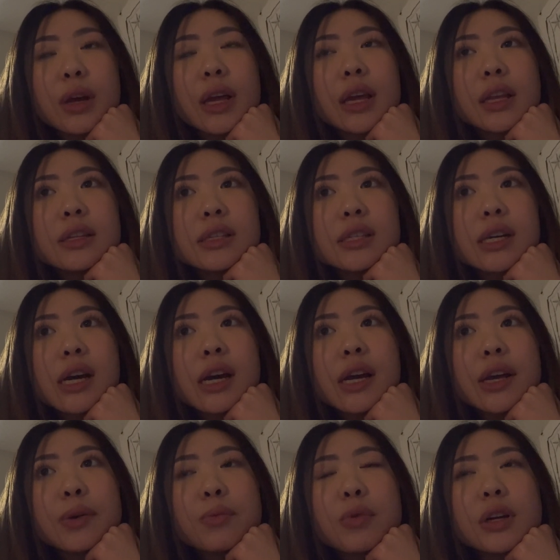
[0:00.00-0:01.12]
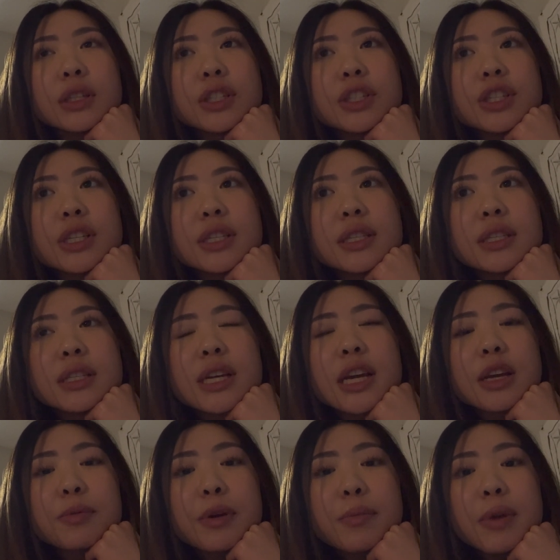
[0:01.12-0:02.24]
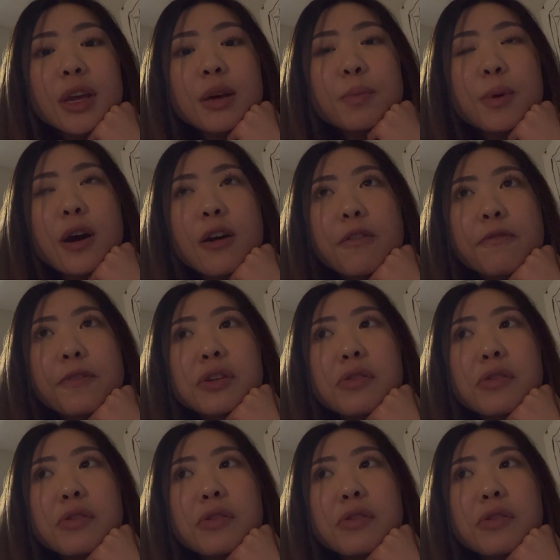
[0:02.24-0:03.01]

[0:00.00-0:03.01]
and I want to just take my makeup off,